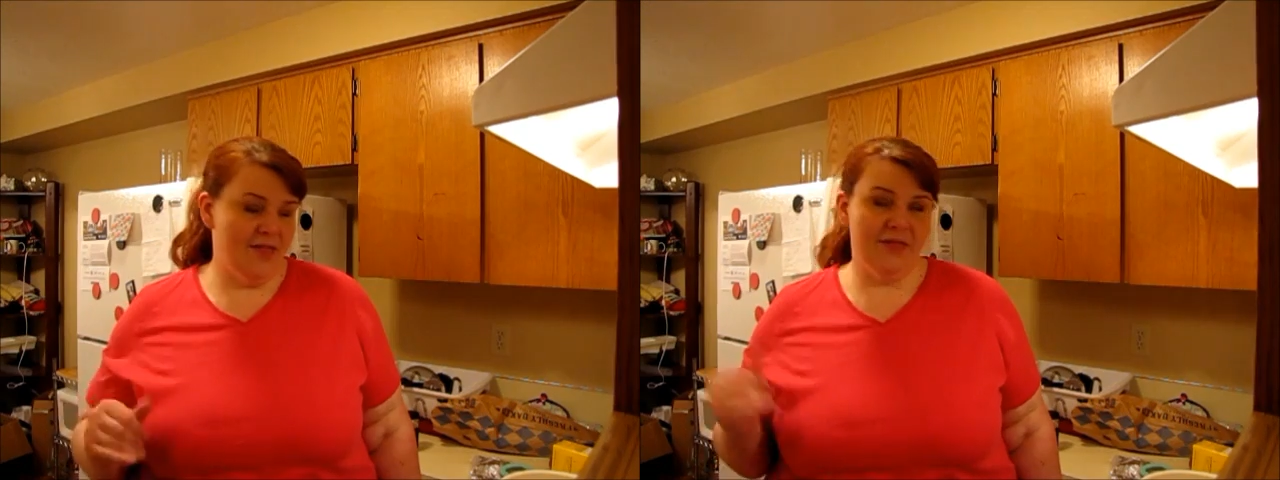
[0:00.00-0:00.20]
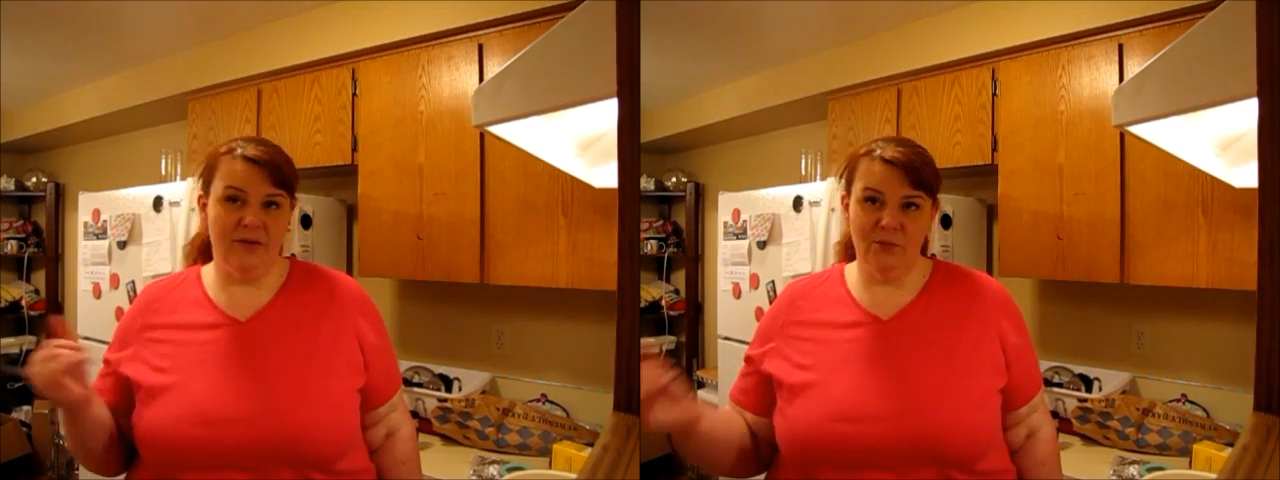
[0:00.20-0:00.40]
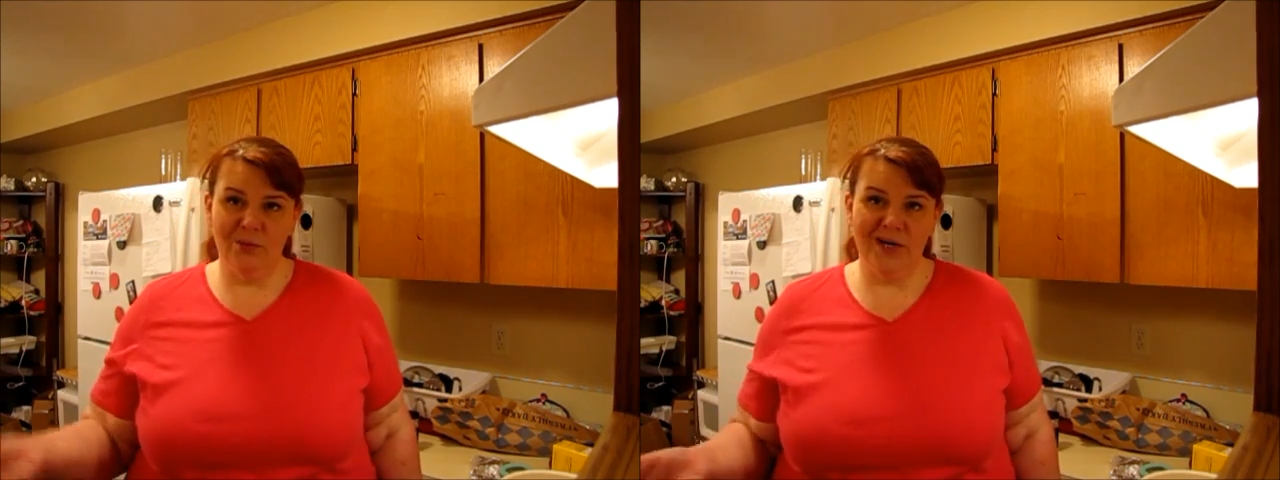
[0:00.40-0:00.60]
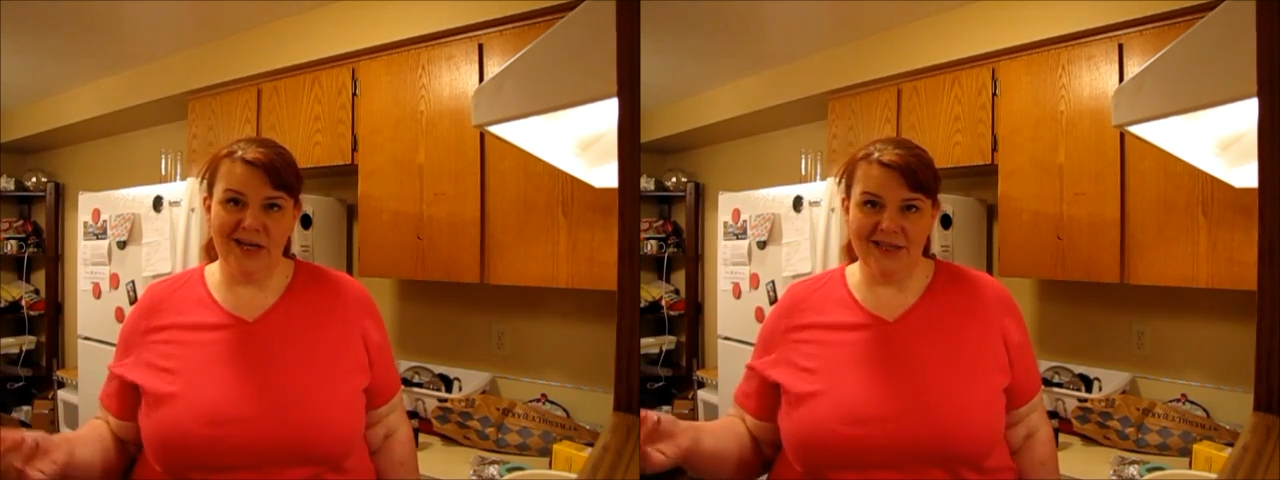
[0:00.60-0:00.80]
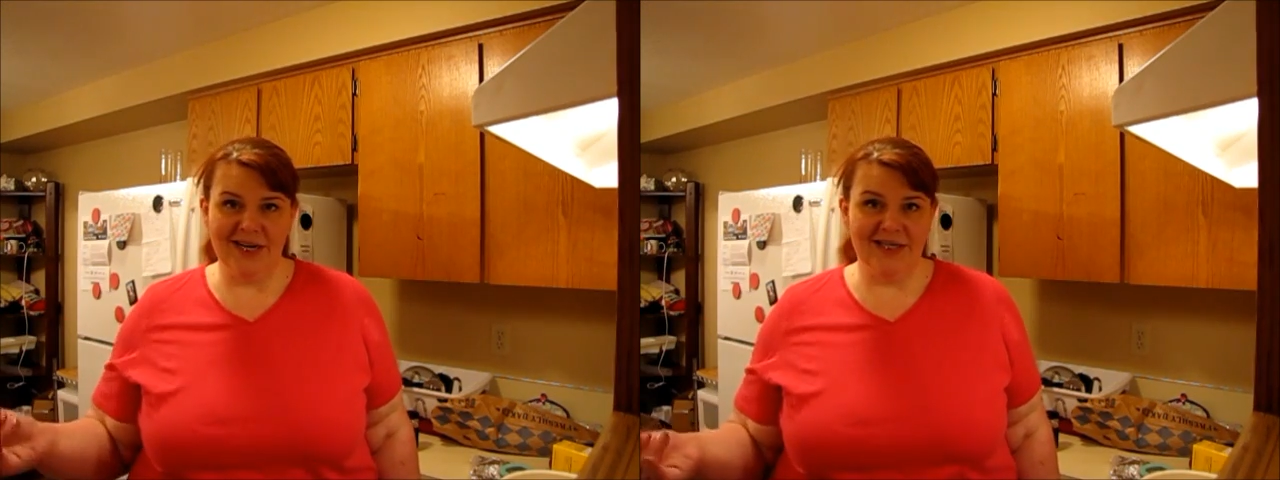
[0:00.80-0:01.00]
and then we'll work
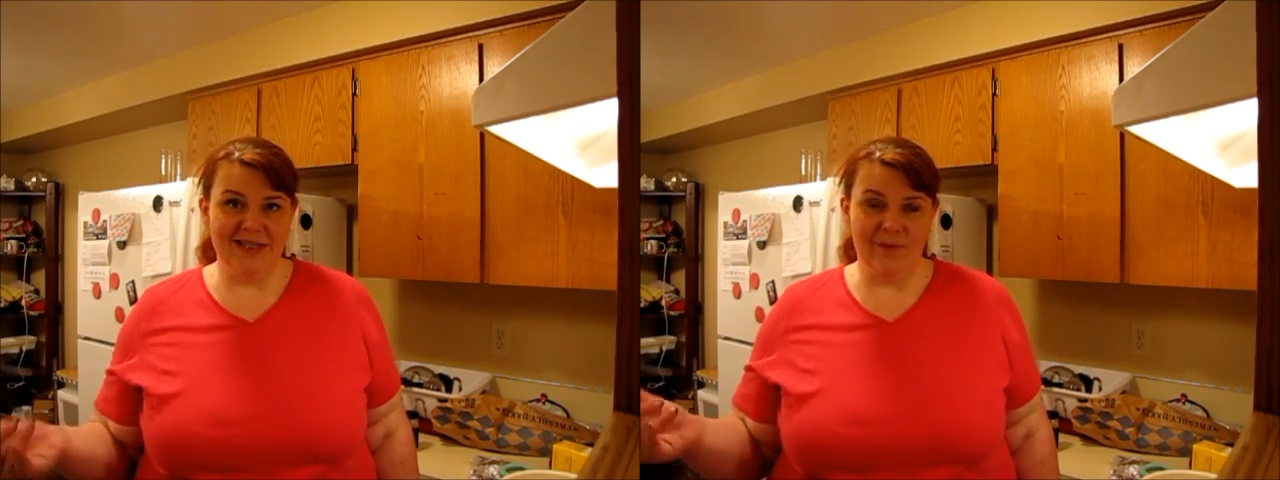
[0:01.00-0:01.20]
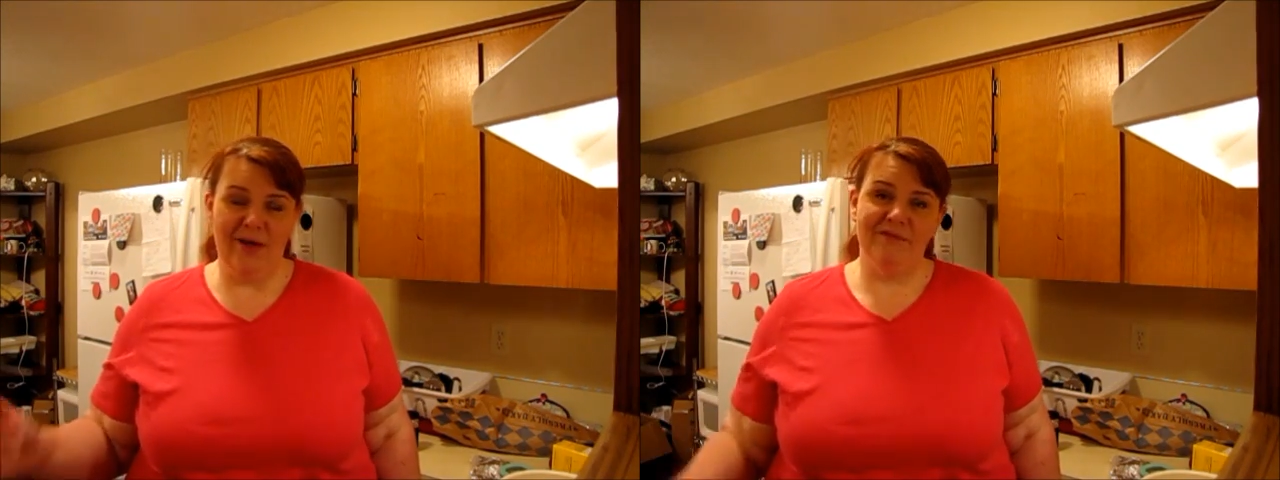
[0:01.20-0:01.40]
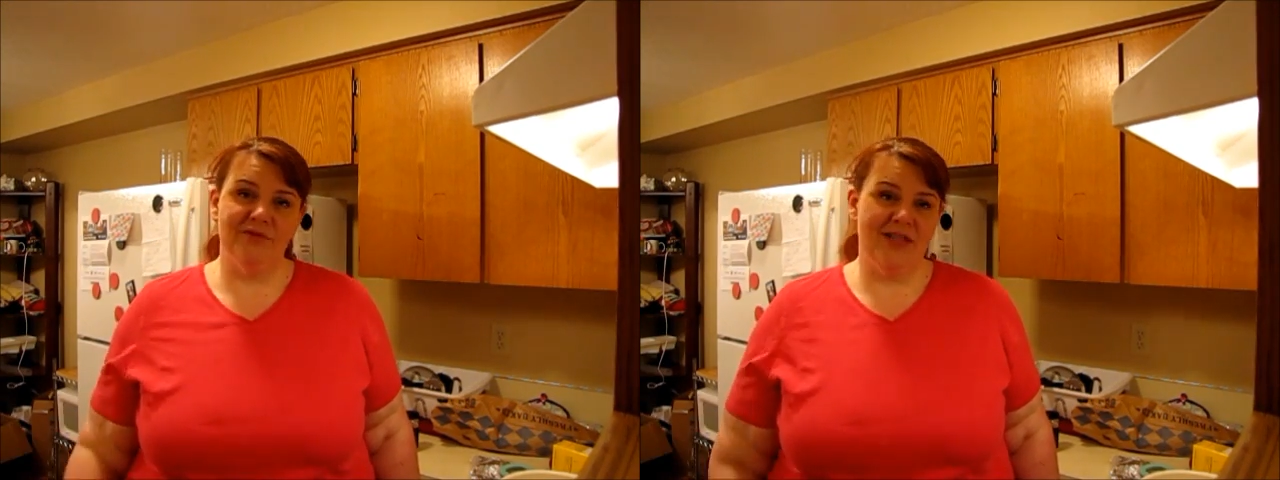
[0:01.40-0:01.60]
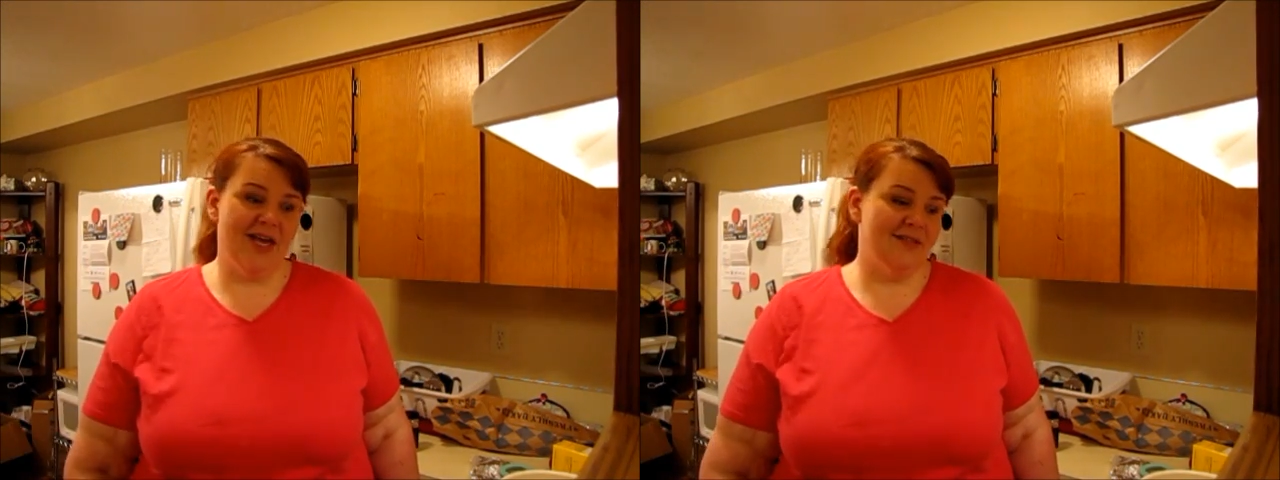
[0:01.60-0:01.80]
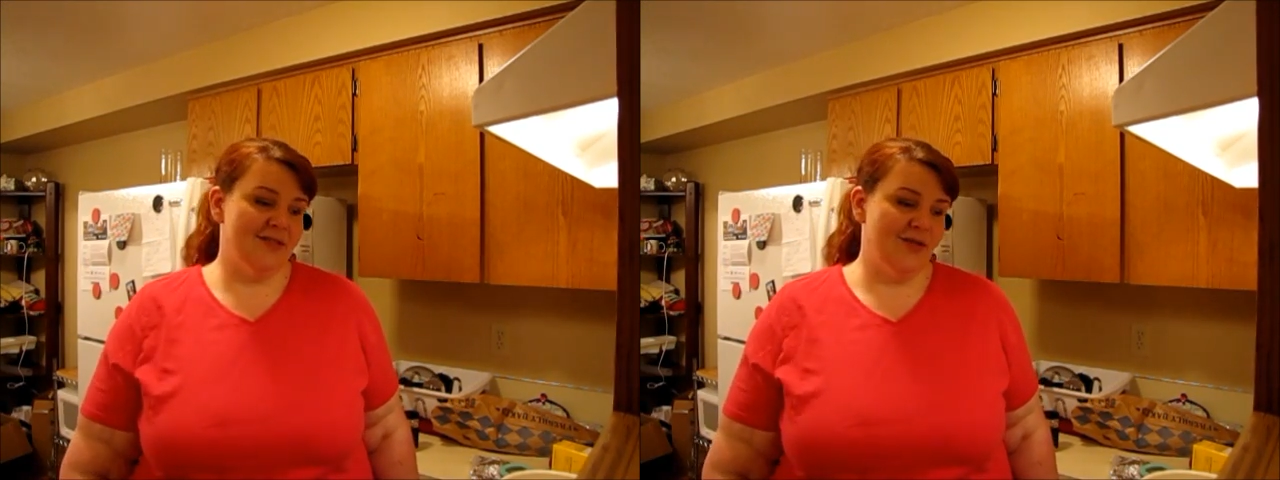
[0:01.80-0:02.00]
on the next step after
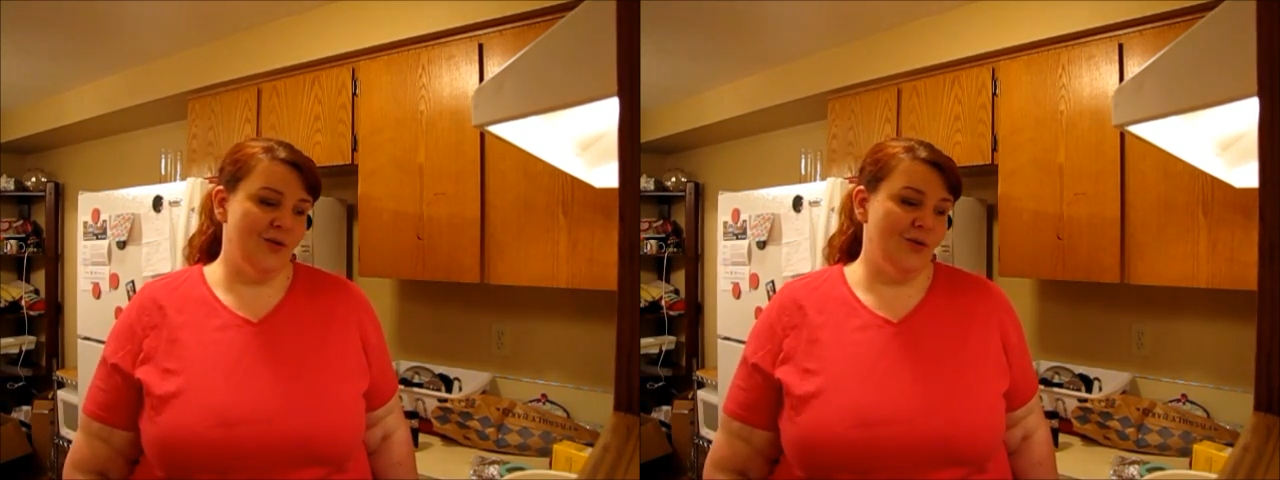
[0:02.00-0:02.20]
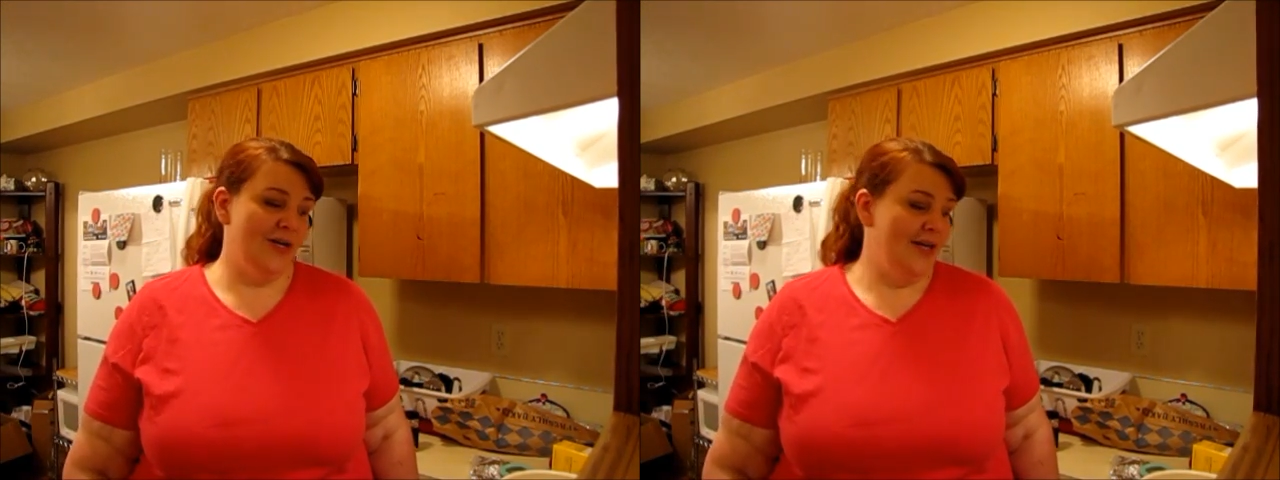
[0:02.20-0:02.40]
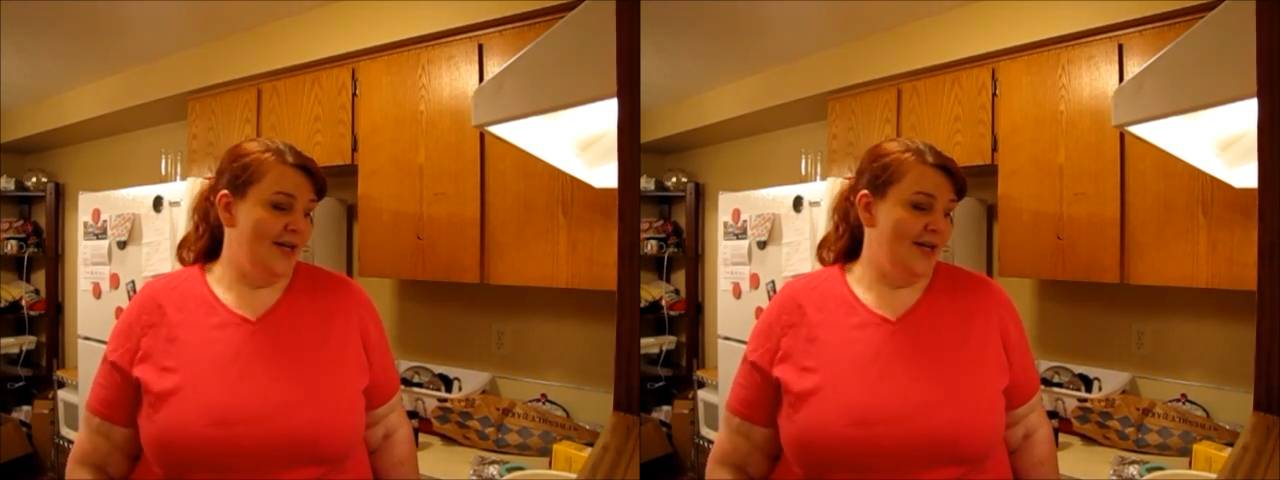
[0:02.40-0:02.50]
that. So